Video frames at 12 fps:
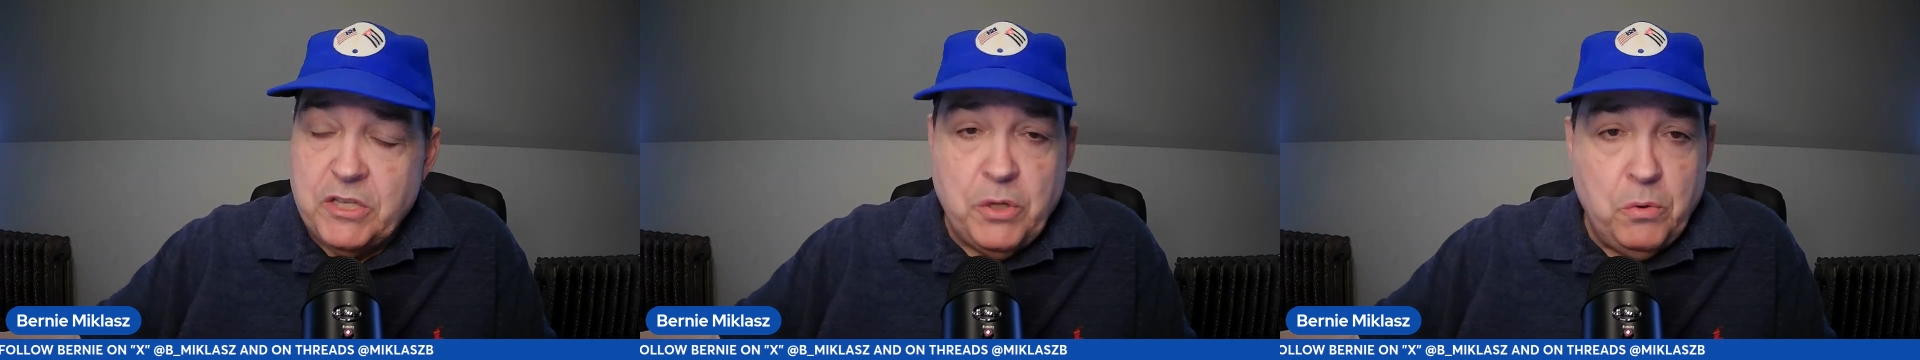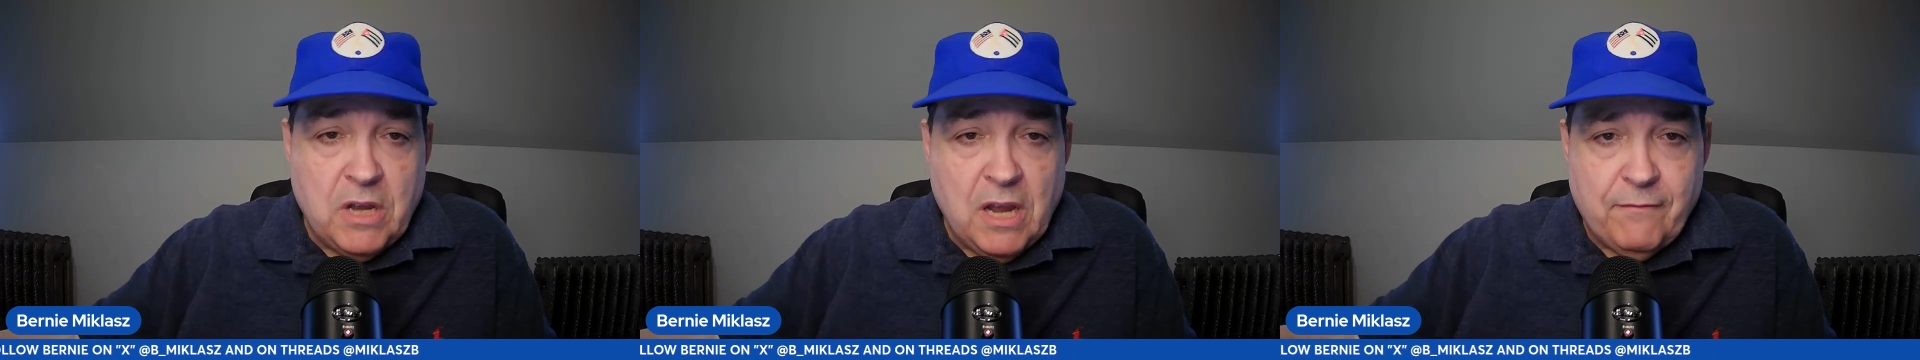
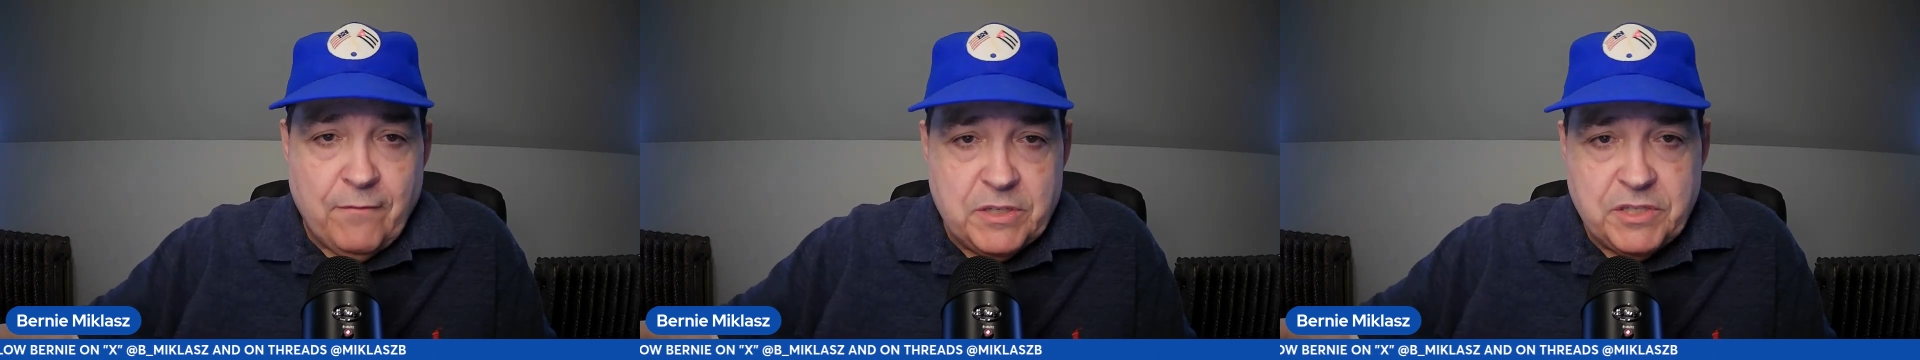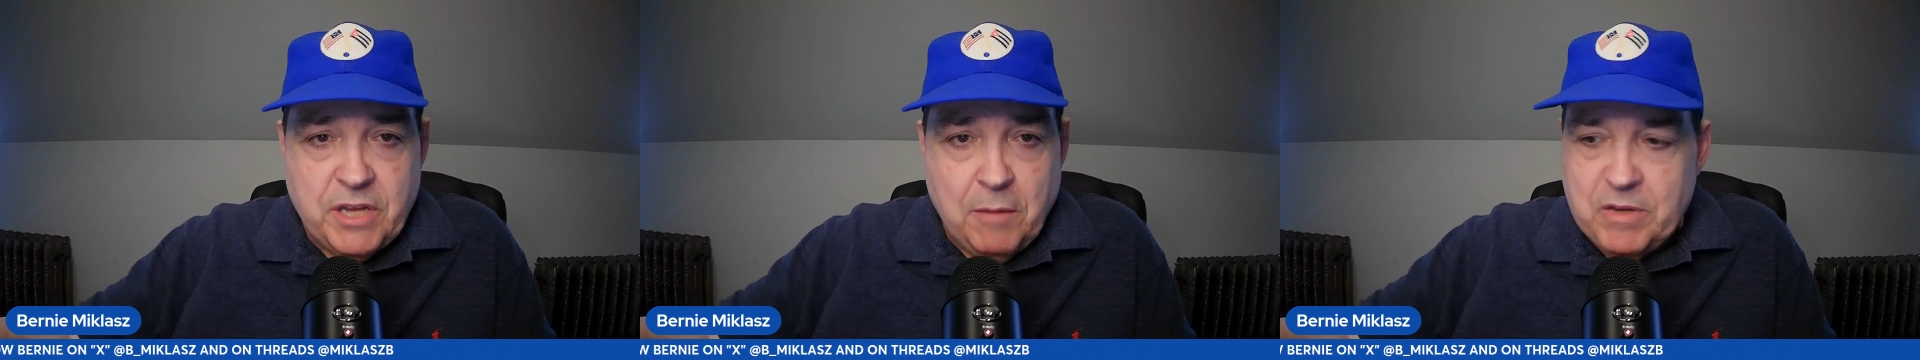2
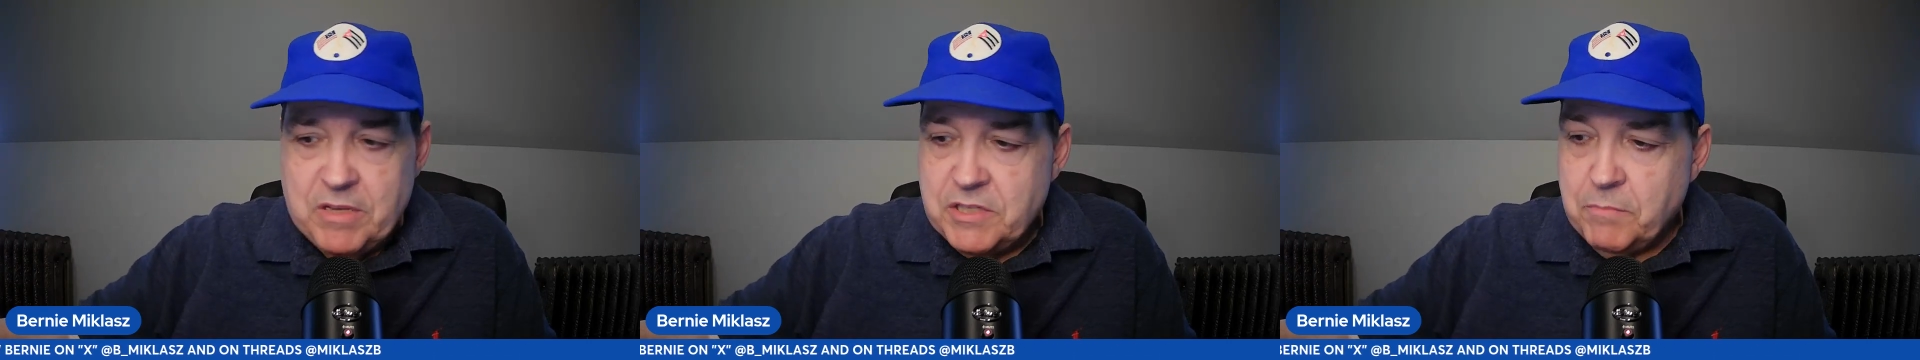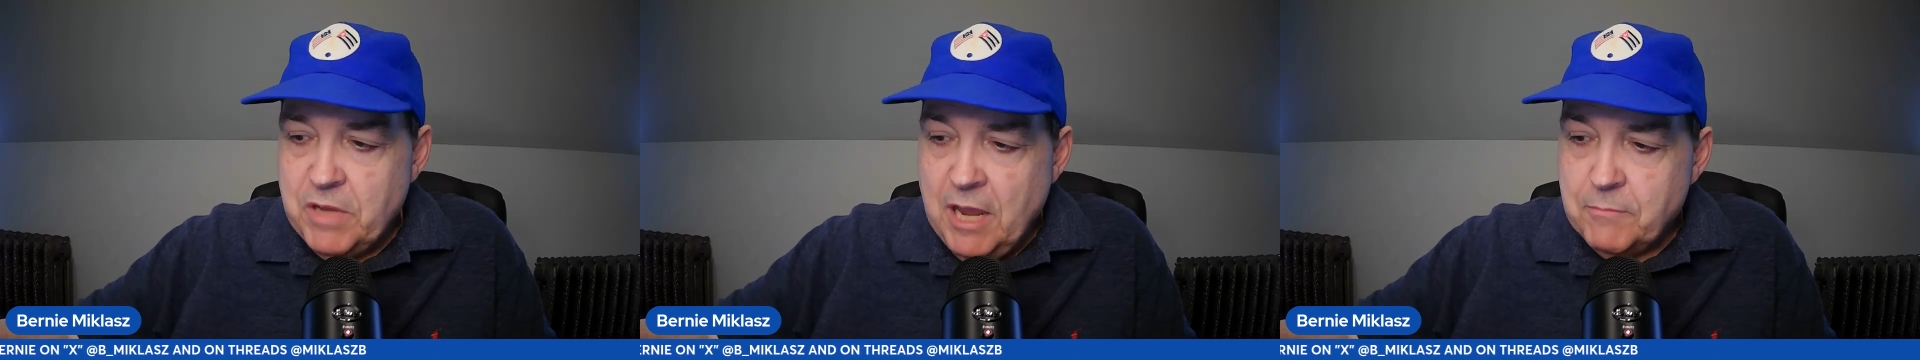conference
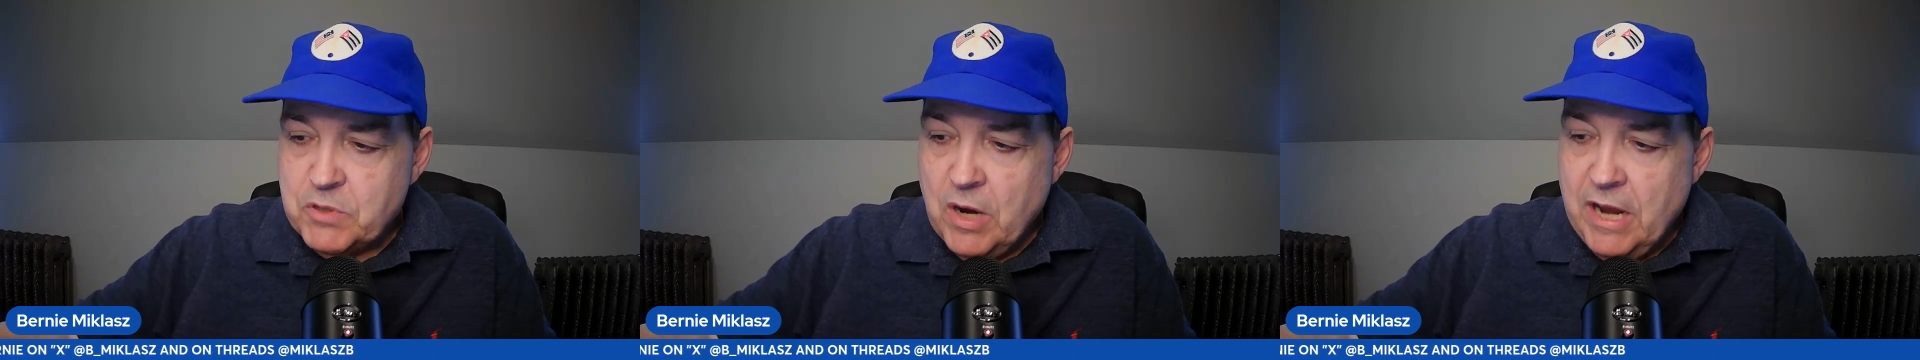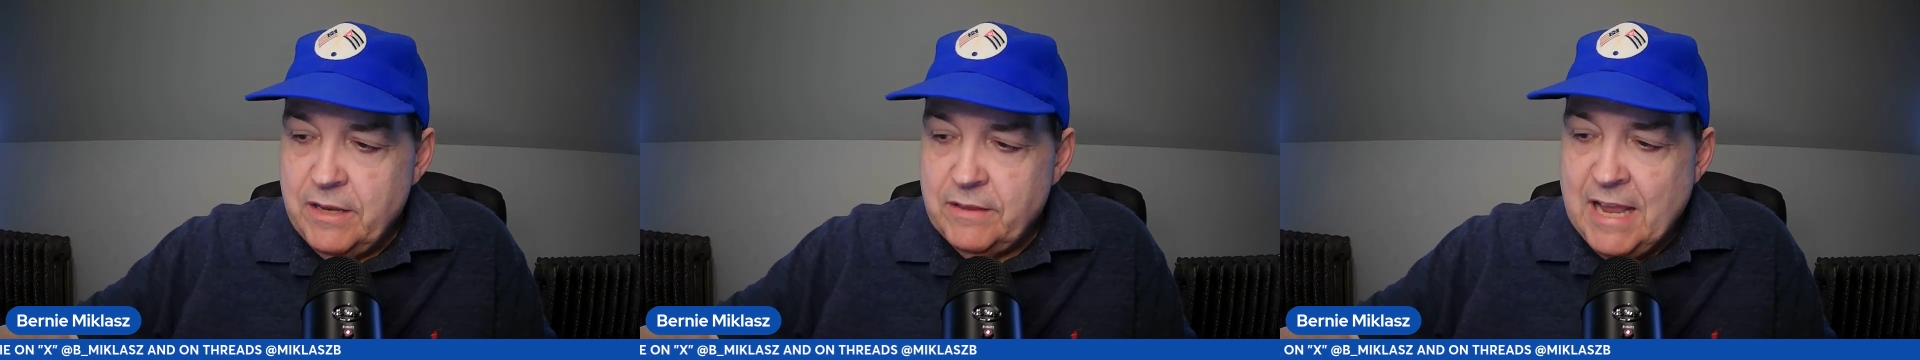championship games, right?